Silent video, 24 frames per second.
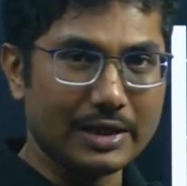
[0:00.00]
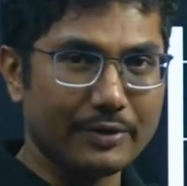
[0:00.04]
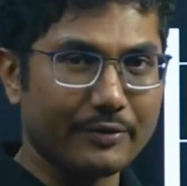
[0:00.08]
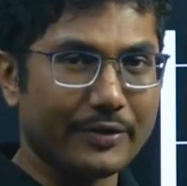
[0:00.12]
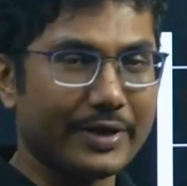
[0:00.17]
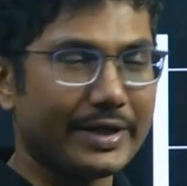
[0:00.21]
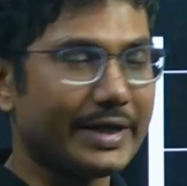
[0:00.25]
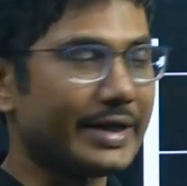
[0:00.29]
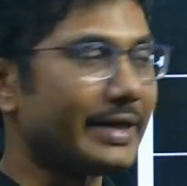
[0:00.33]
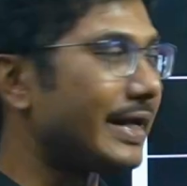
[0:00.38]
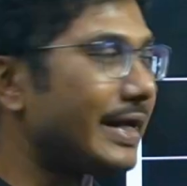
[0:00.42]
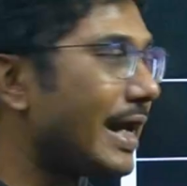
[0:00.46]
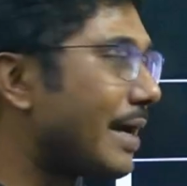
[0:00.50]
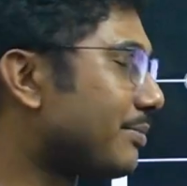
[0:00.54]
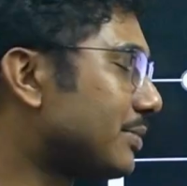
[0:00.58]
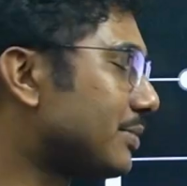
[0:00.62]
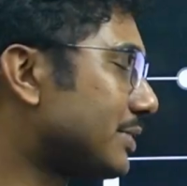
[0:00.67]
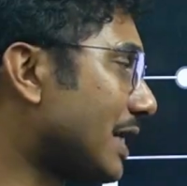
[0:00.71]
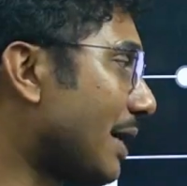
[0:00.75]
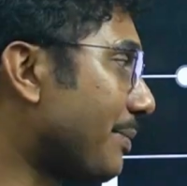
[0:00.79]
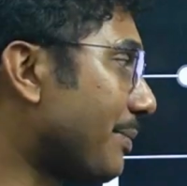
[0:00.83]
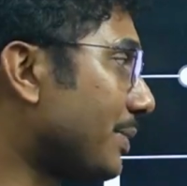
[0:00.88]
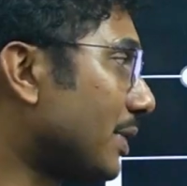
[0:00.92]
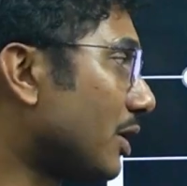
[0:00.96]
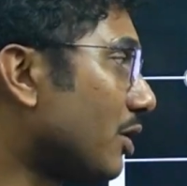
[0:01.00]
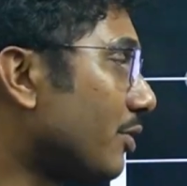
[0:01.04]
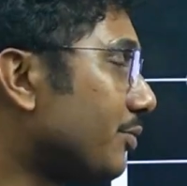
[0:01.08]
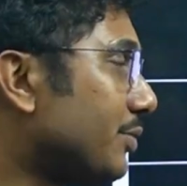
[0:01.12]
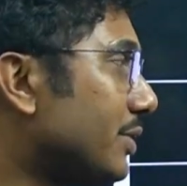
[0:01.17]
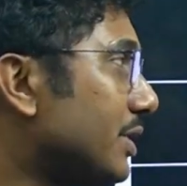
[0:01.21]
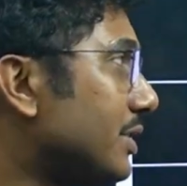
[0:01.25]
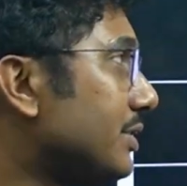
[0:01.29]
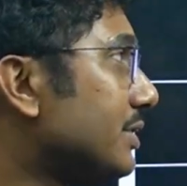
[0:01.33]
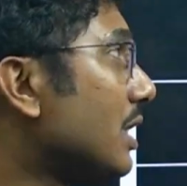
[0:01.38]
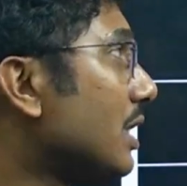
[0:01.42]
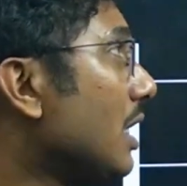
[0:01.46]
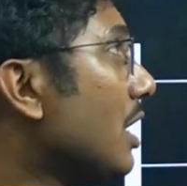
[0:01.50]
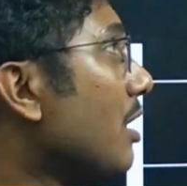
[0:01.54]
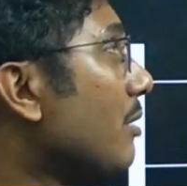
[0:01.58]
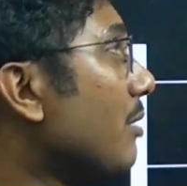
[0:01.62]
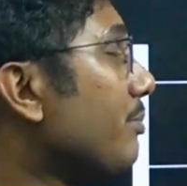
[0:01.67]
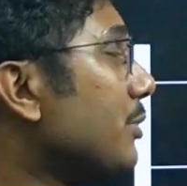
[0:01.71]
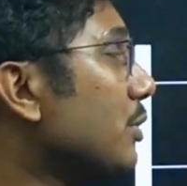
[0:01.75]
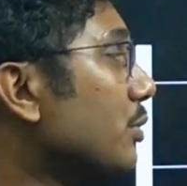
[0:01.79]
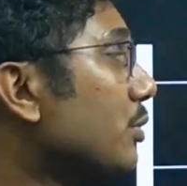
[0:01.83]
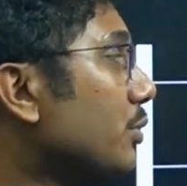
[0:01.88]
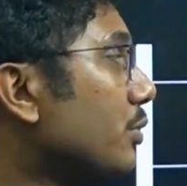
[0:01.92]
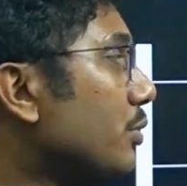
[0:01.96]
weighted chapter of this
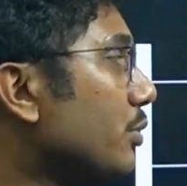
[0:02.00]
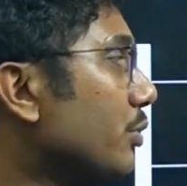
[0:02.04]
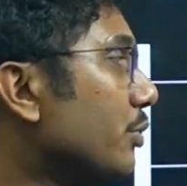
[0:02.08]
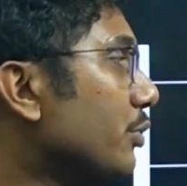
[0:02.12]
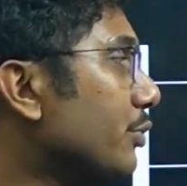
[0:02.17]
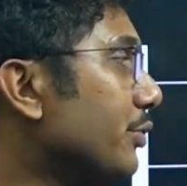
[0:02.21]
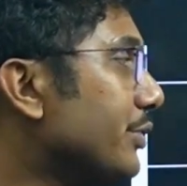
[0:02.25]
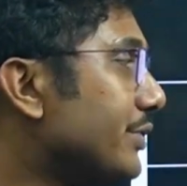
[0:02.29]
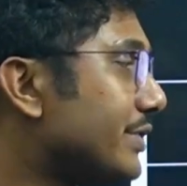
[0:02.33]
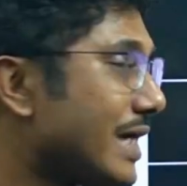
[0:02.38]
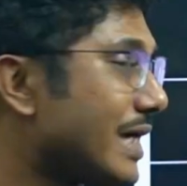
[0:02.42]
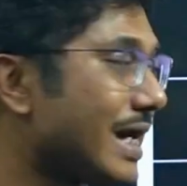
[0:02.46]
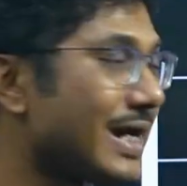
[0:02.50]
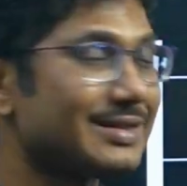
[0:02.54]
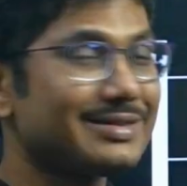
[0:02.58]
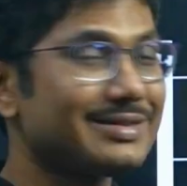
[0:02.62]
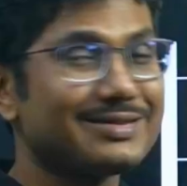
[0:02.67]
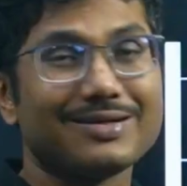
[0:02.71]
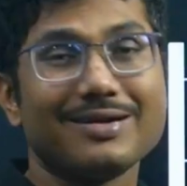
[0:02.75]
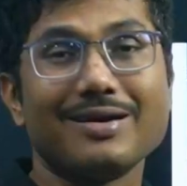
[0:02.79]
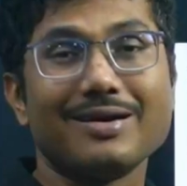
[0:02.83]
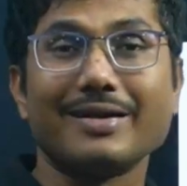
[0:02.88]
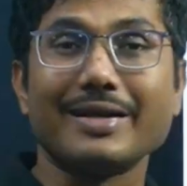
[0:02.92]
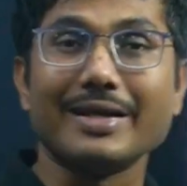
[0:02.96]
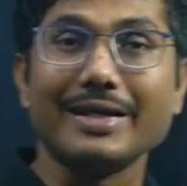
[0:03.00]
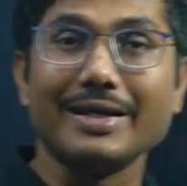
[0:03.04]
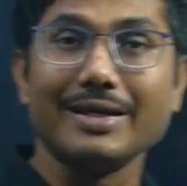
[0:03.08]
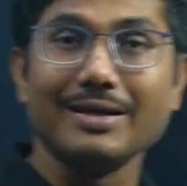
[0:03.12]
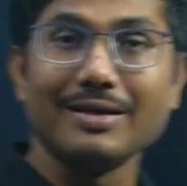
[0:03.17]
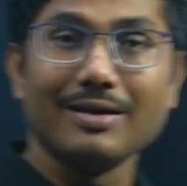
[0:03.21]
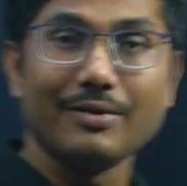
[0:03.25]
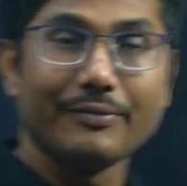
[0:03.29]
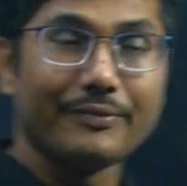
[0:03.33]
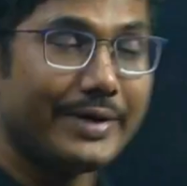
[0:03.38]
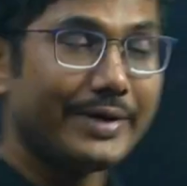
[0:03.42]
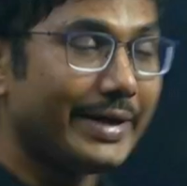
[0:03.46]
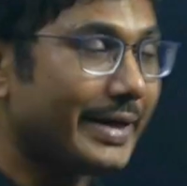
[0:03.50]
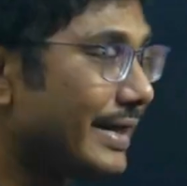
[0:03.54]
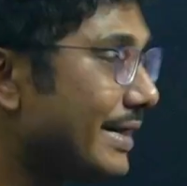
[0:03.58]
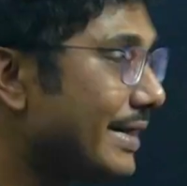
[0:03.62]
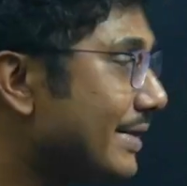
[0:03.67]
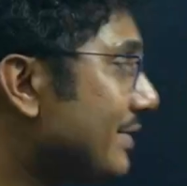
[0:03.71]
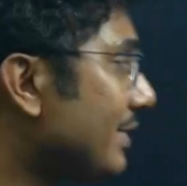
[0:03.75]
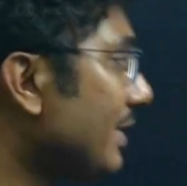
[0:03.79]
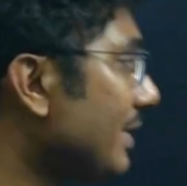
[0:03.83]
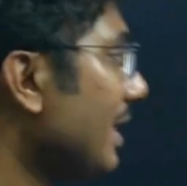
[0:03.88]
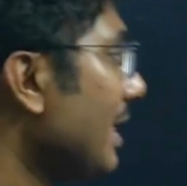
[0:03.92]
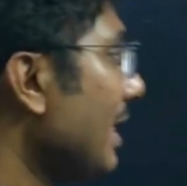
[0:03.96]
PU2, which has 13
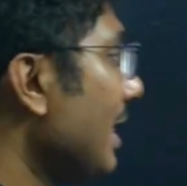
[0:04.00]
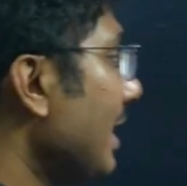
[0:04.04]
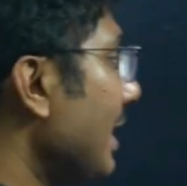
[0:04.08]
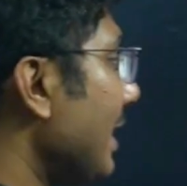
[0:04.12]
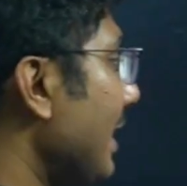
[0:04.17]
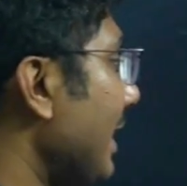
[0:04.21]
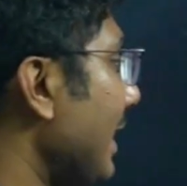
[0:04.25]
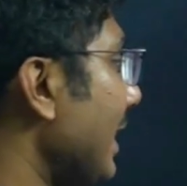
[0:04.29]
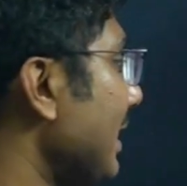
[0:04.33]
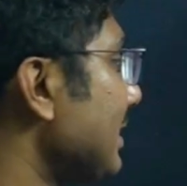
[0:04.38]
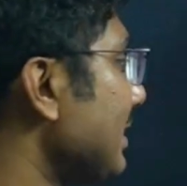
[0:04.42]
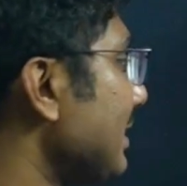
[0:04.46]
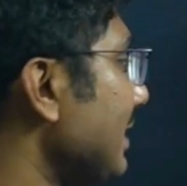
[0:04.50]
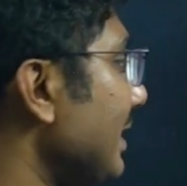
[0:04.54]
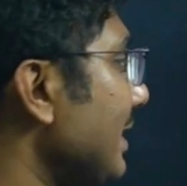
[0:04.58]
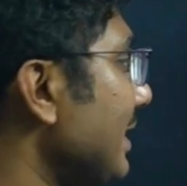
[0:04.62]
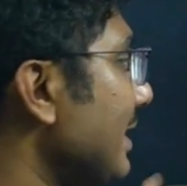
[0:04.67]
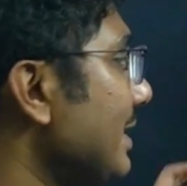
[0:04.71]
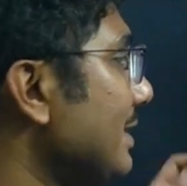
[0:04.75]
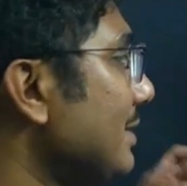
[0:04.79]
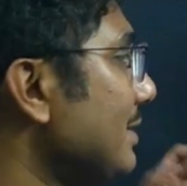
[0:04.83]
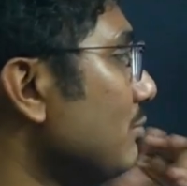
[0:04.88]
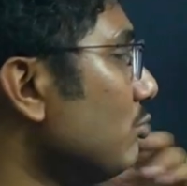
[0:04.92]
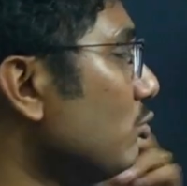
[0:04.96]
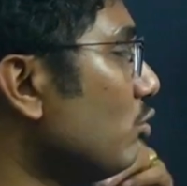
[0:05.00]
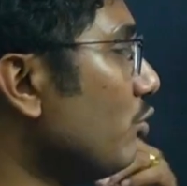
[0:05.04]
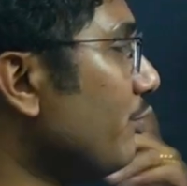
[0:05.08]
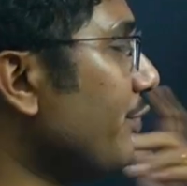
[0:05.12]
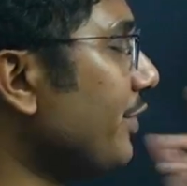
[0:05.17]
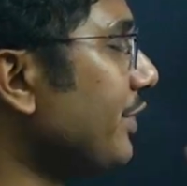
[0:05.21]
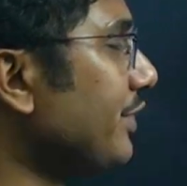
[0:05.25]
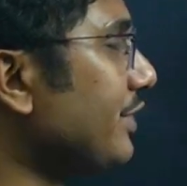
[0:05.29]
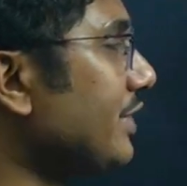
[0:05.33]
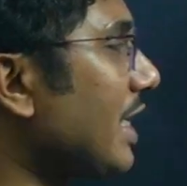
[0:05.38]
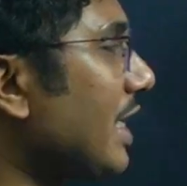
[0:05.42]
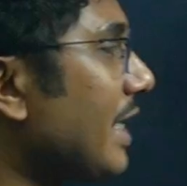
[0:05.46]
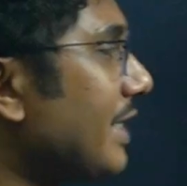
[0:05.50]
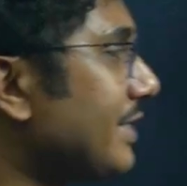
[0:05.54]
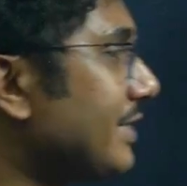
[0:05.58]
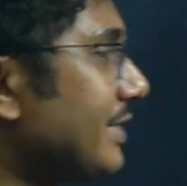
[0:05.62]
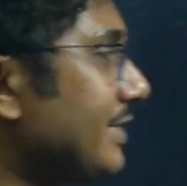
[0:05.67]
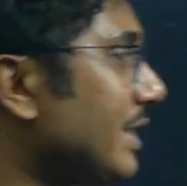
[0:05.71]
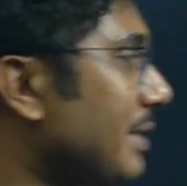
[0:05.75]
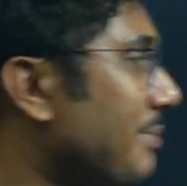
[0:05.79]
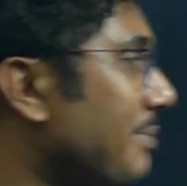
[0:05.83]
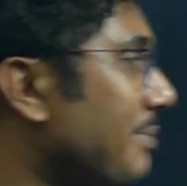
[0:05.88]
weightage. Next is moving charges and